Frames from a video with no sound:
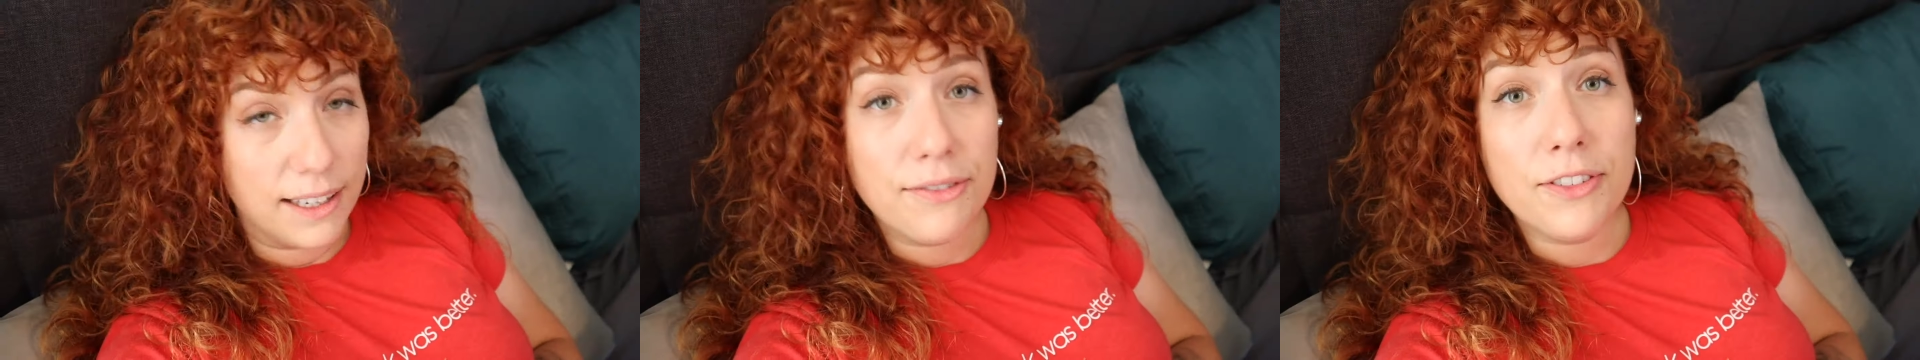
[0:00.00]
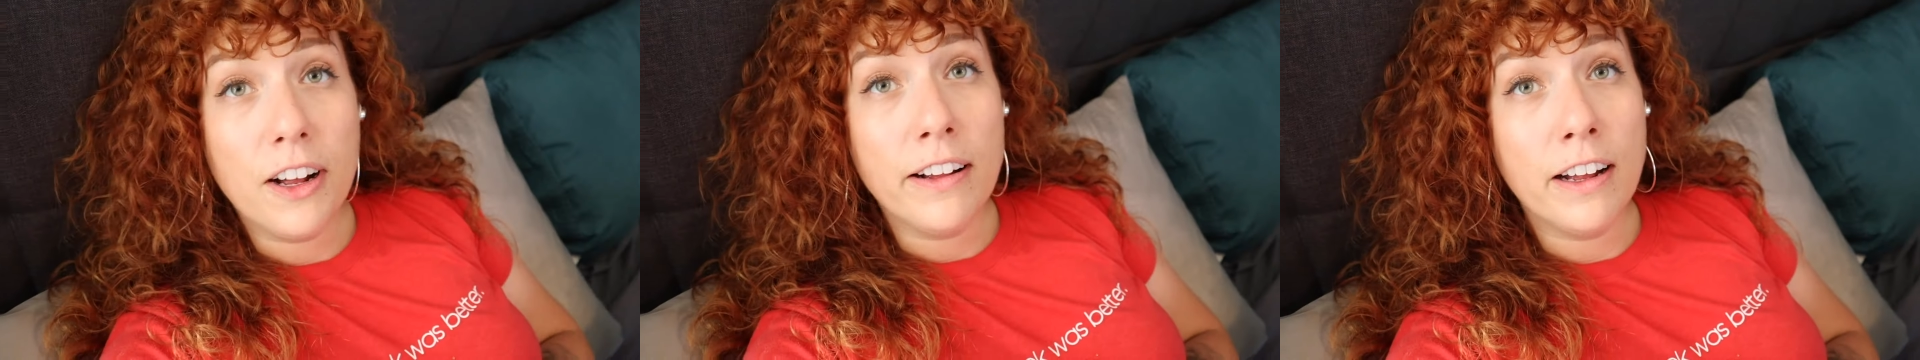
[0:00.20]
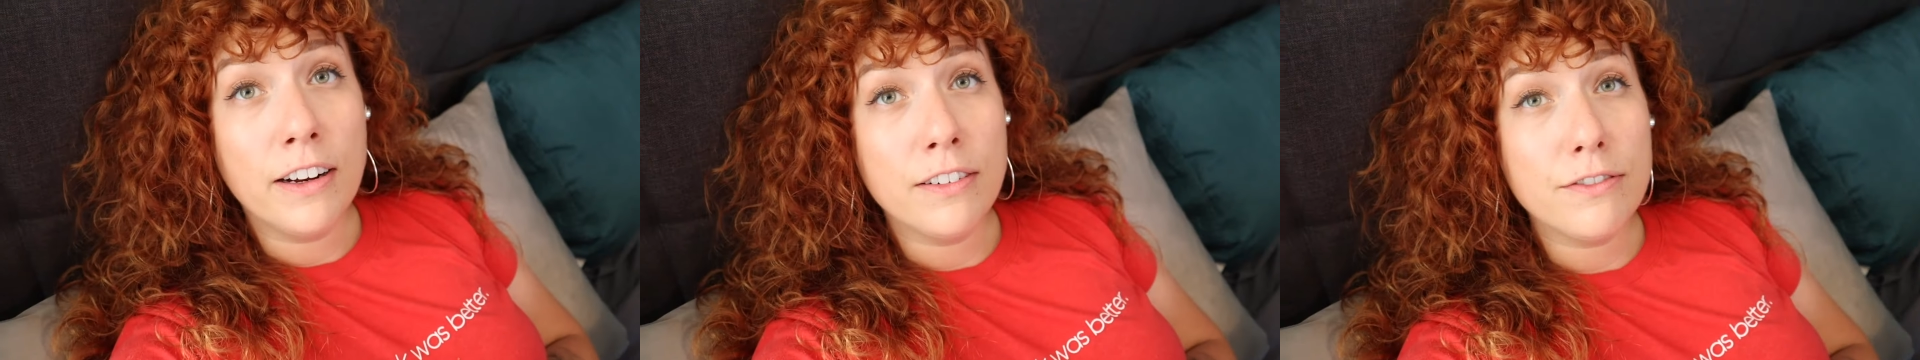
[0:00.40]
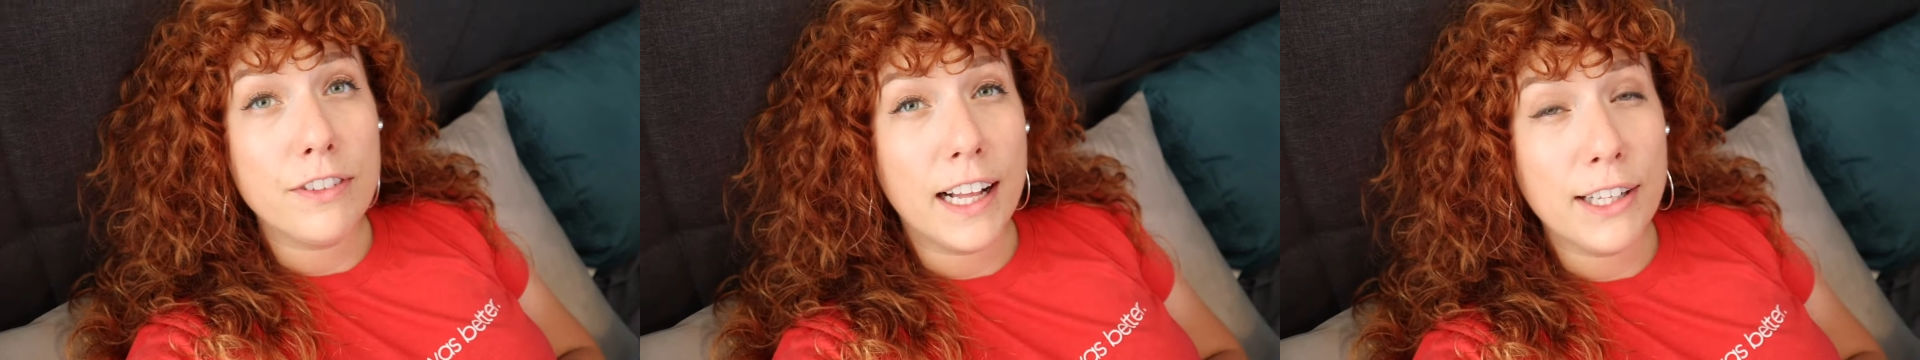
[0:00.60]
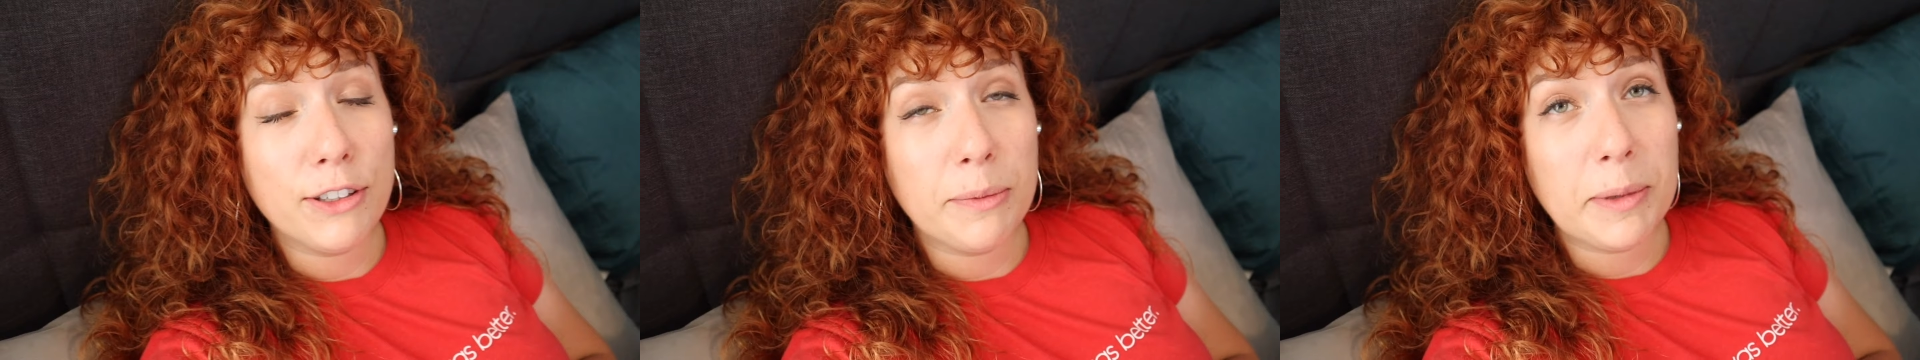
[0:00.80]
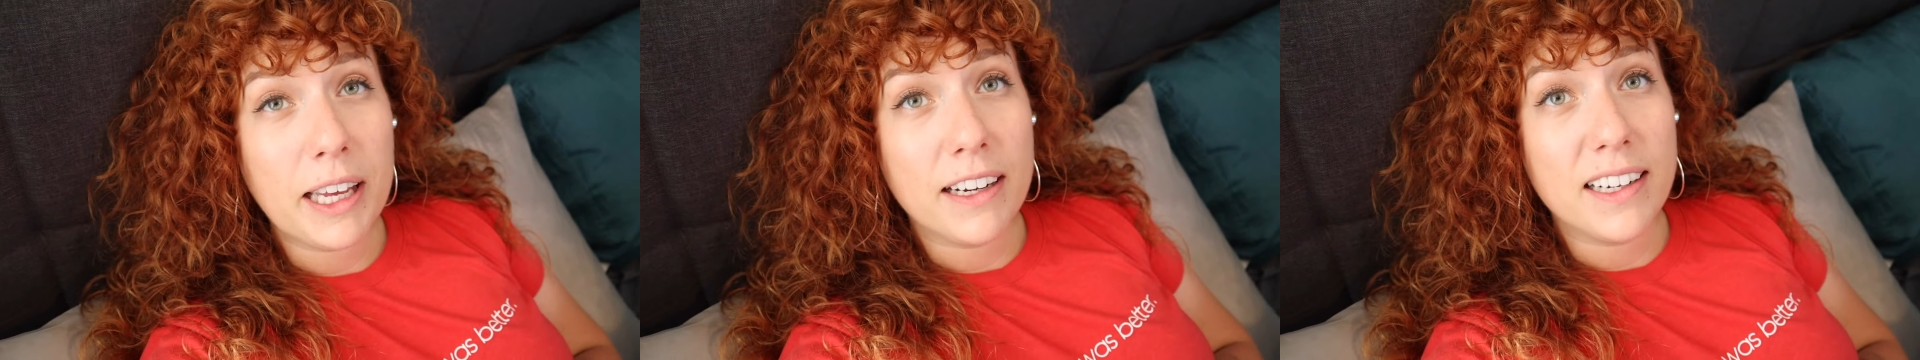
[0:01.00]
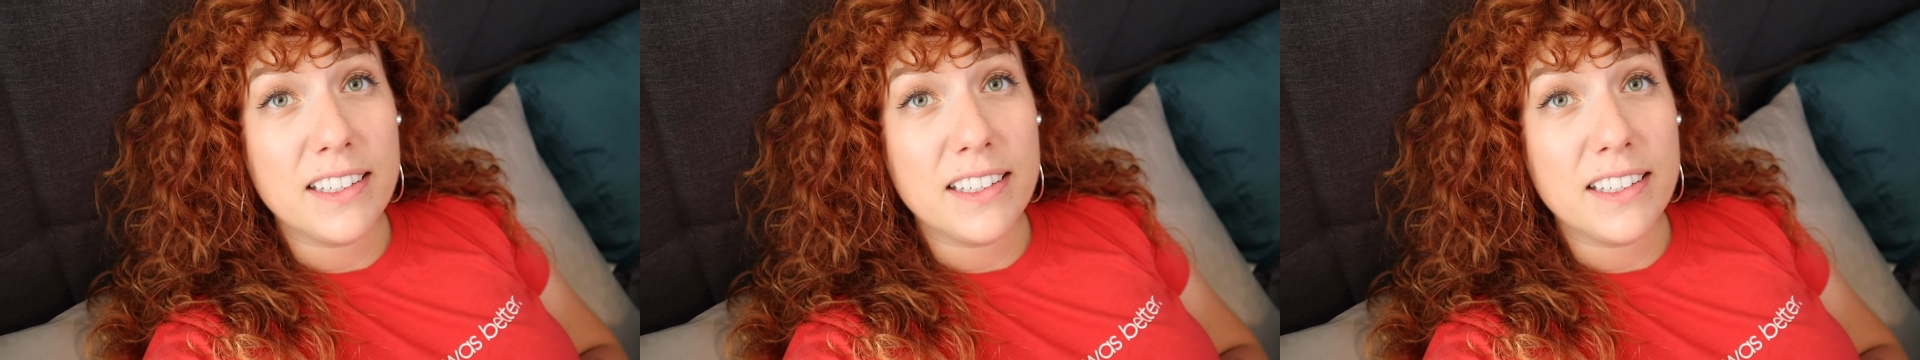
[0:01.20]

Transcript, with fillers: If y'all aren't following me on